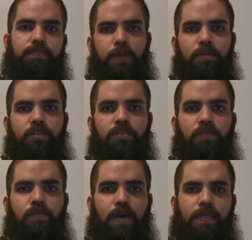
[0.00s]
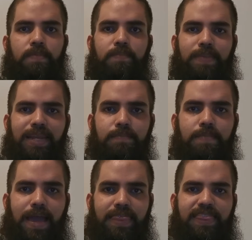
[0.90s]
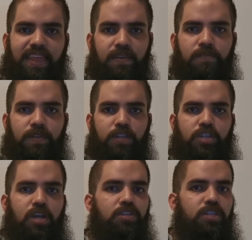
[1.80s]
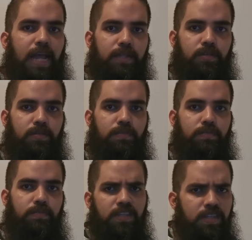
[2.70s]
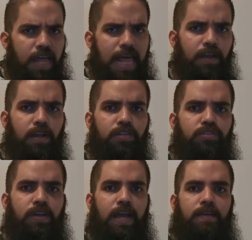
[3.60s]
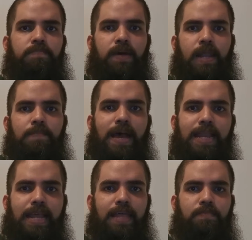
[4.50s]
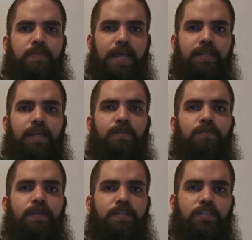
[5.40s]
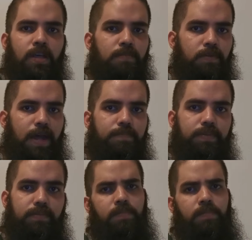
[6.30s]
Opposed to what many might think with the song's title, it's not a rock track but a ballad blended with some rap.